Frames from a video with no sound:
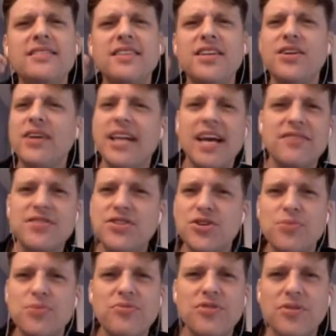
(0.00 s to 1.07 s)
And then you could have
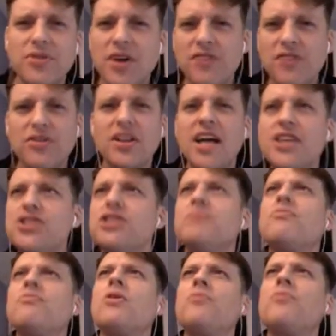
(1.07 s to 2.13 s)
soup for, for lunch and